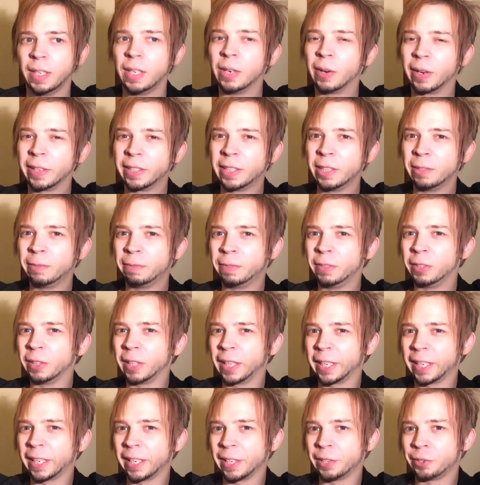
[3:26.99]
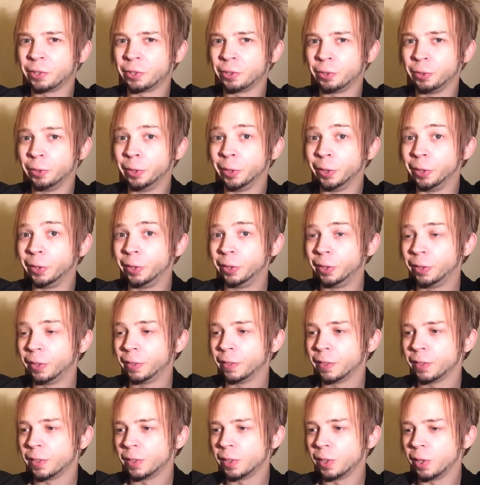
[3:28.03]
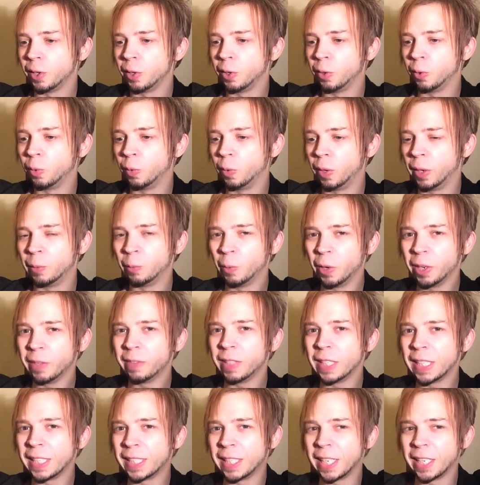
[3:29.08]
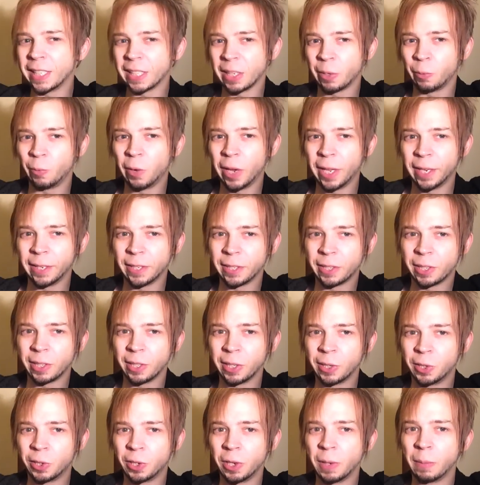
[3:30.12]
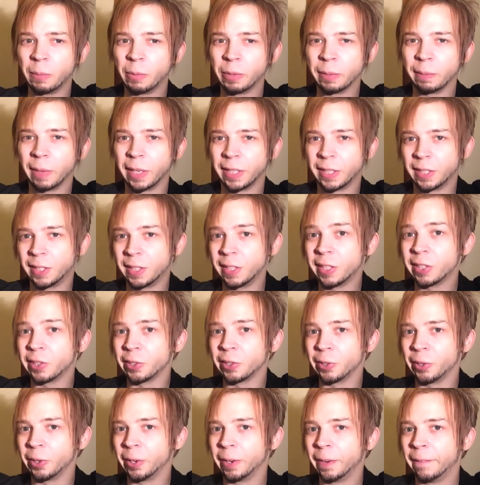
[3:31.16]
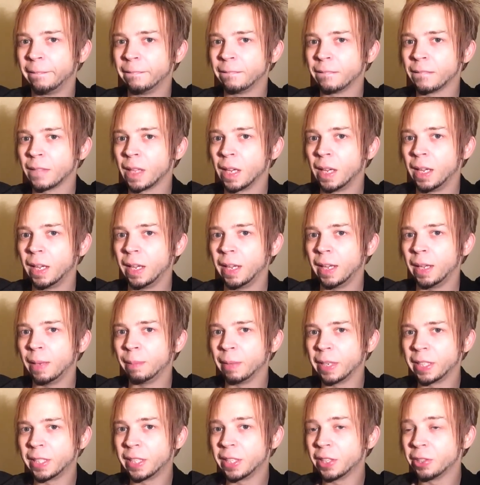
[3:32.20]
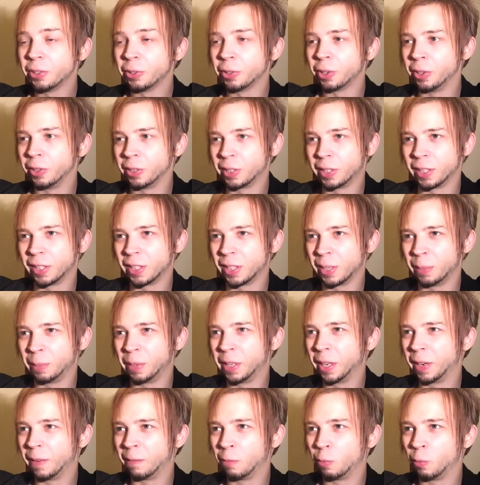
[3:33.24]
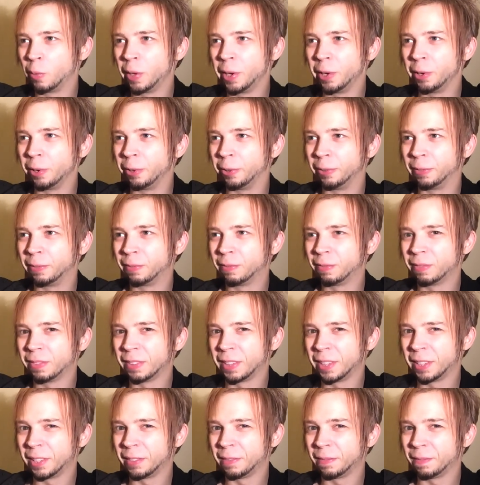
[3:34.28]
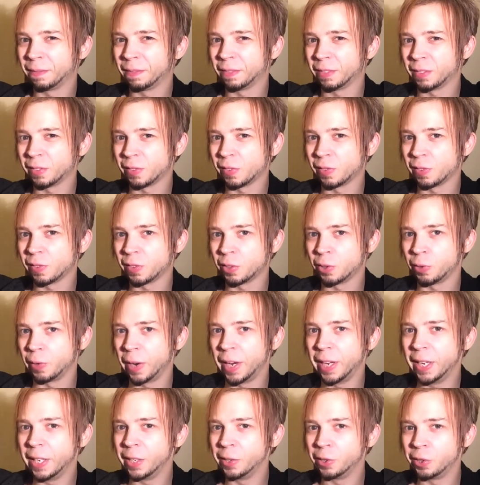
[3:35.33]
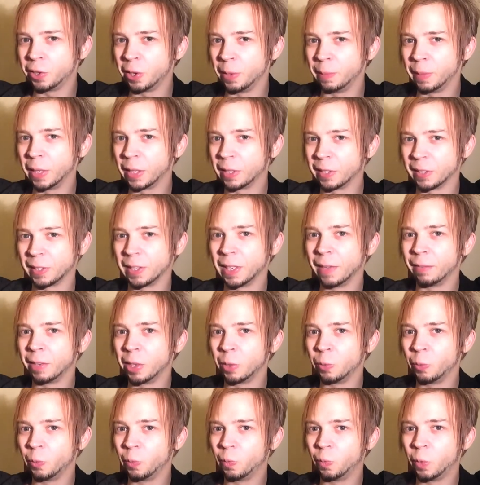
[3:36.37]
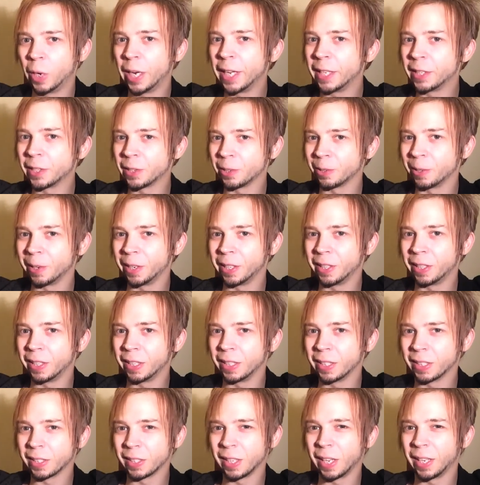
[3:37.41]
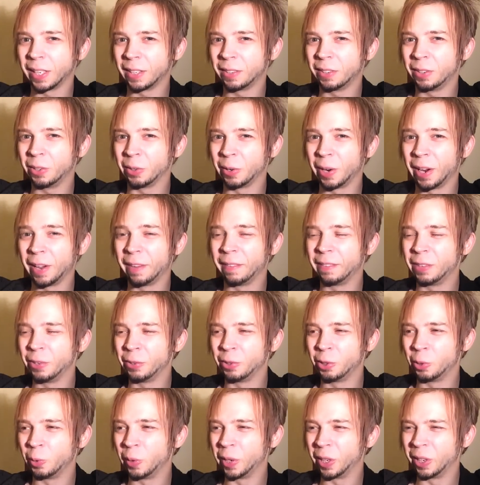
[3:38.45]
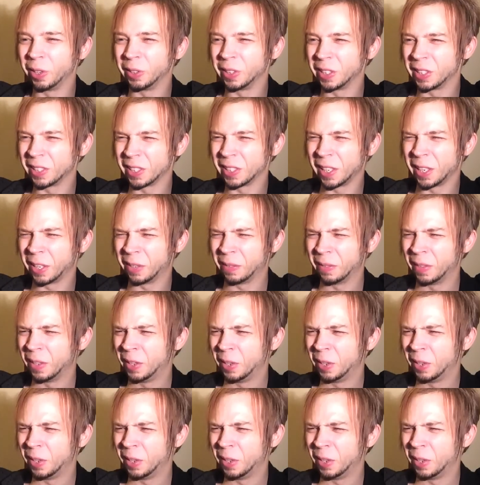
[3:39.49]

I did feel like I should. So, and one of these days I went to the gym with my sister, and my sister goes to some kind of weird training gym that doesn't have any weights or anything. It's like you're doing all these like